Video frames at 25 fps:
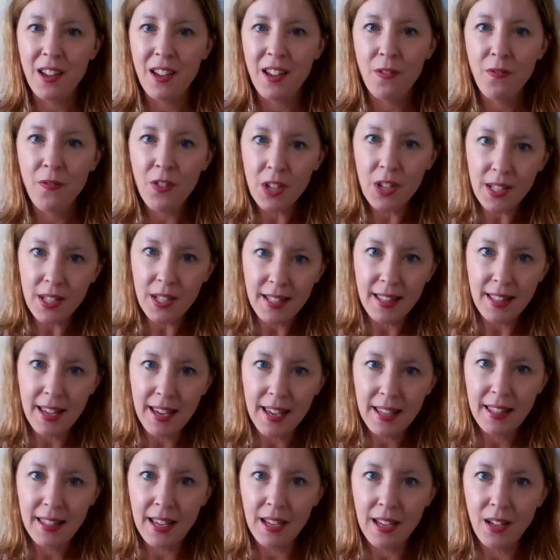the first
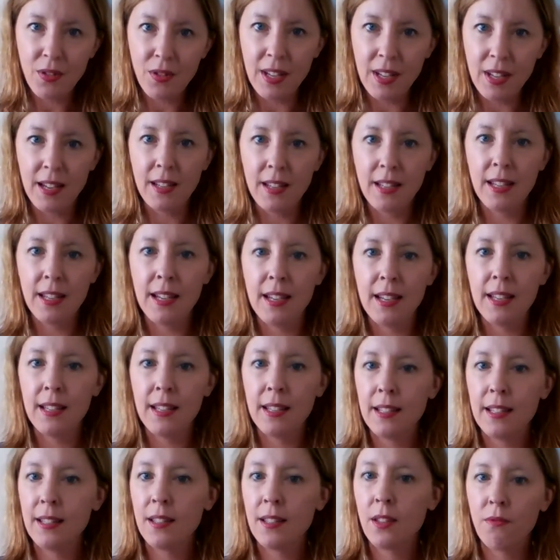thing that you need
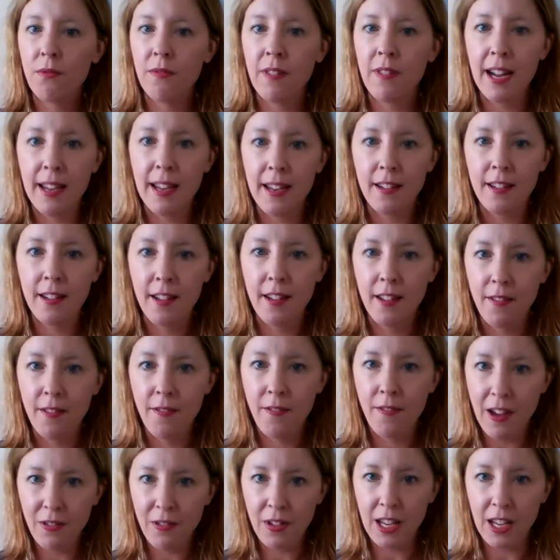is the right
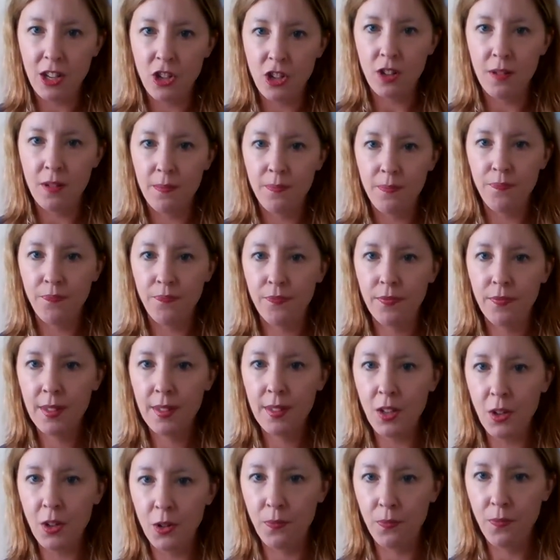foundation.
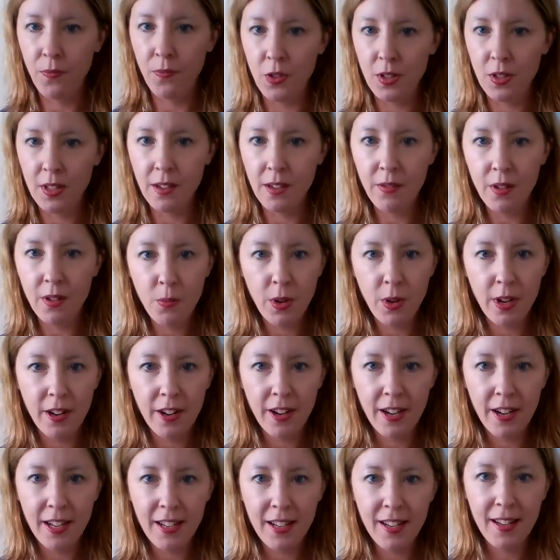So, if you see what I'm
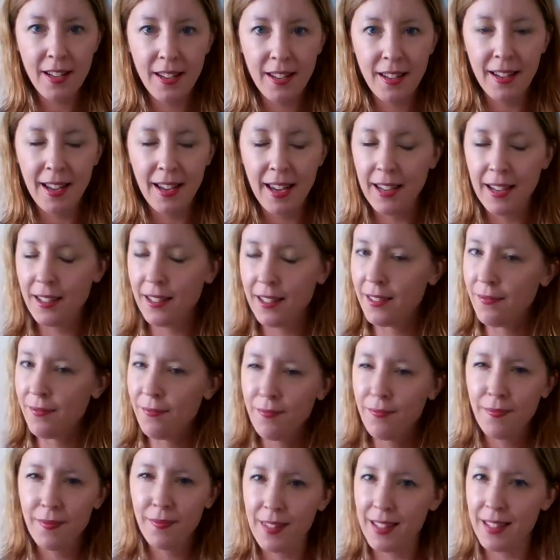wearing, and
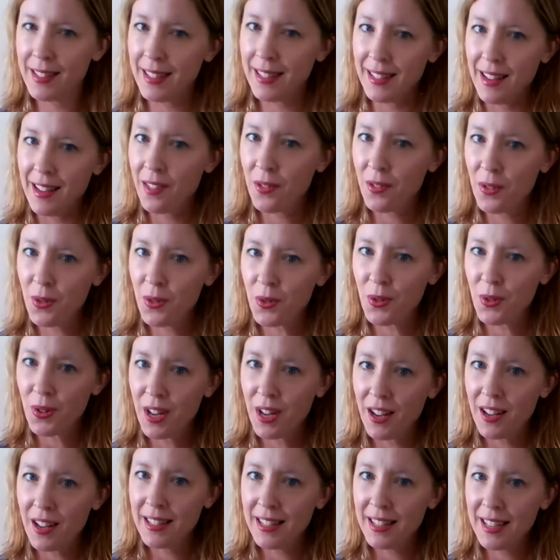it's another story
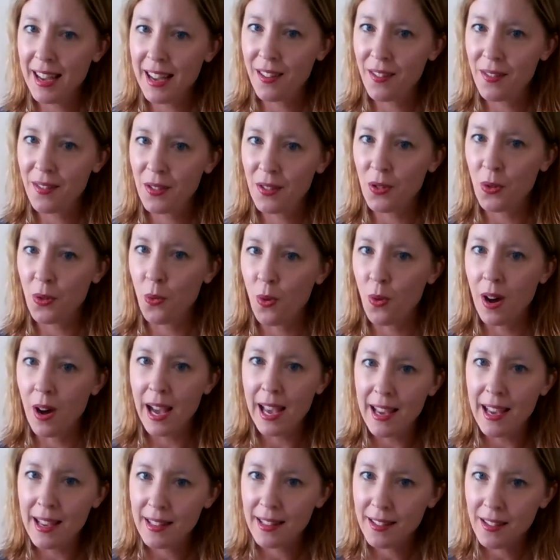altogether as to
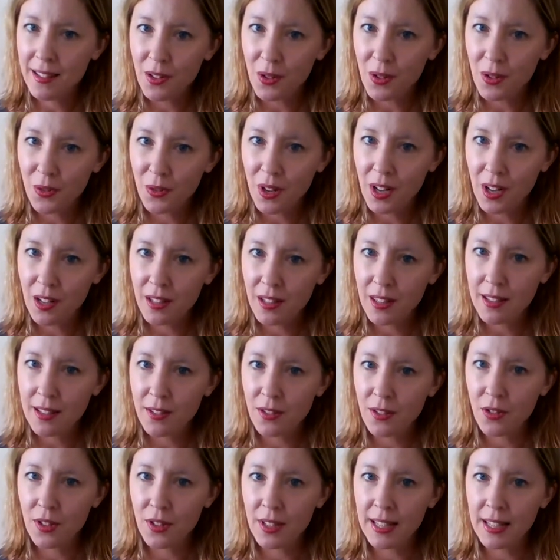why I still own all these
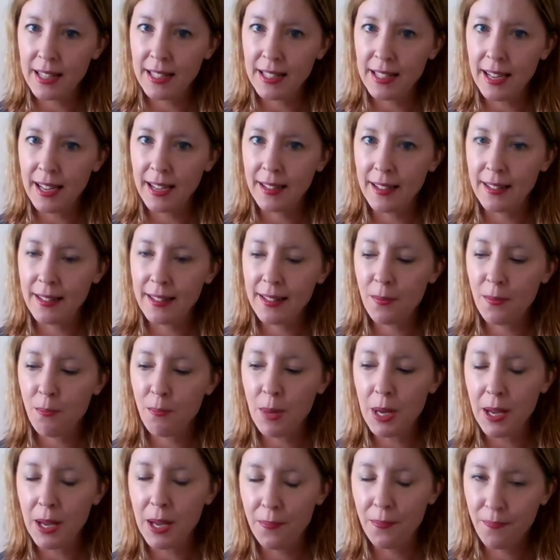nursing tanks,
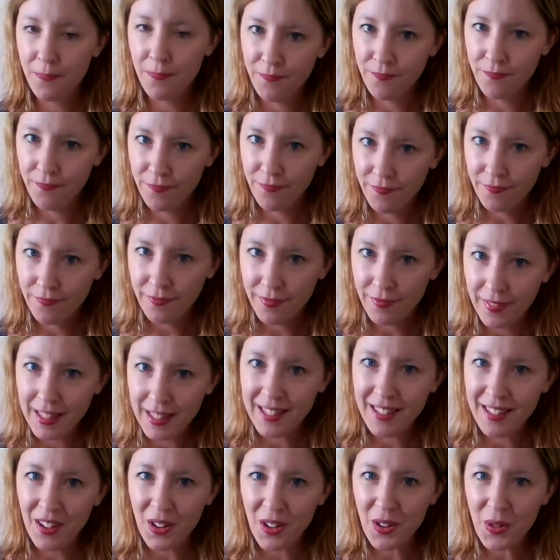but
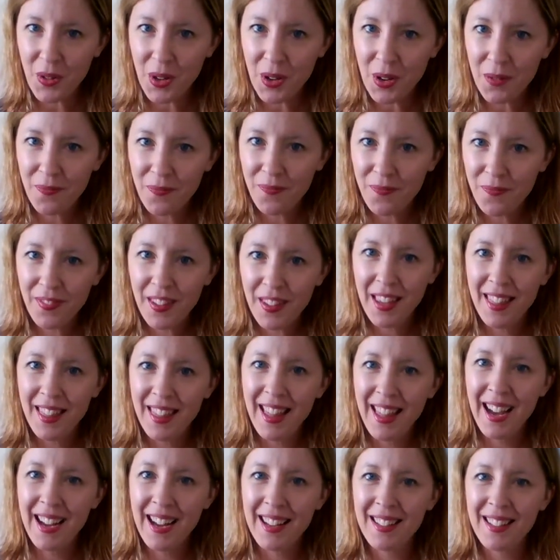let's not go there
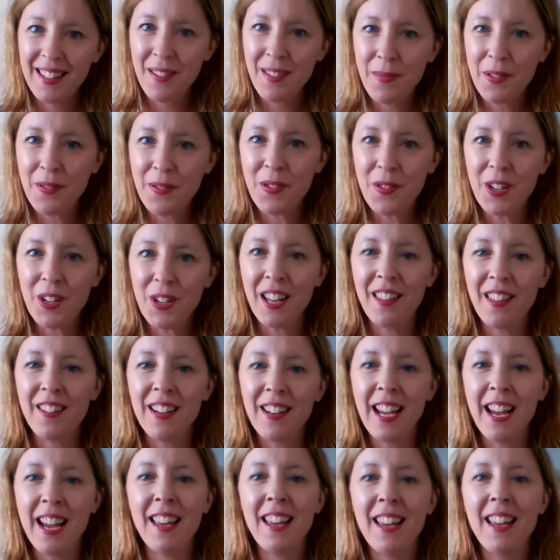that's something for another
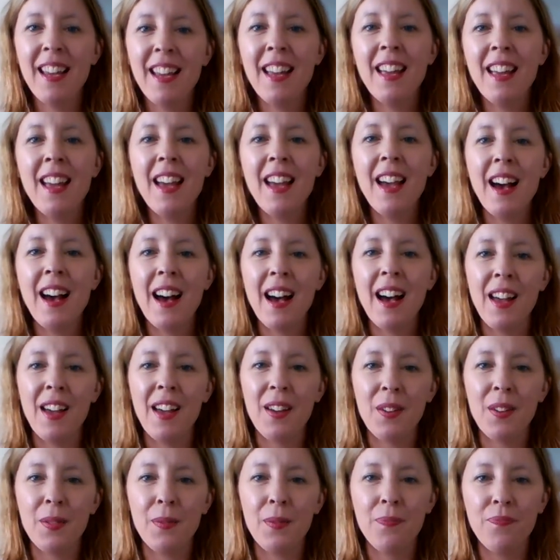day.
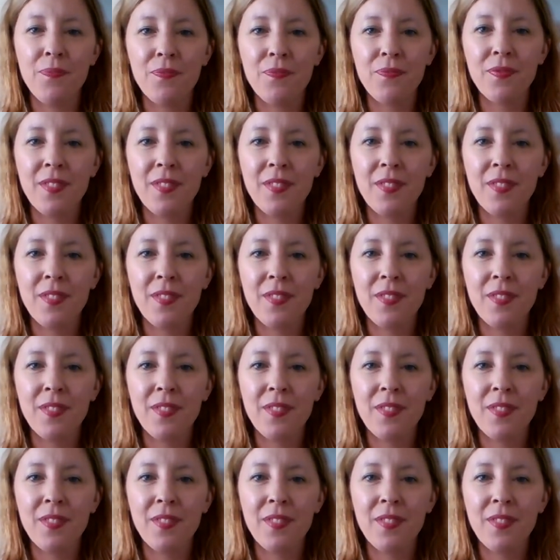Um,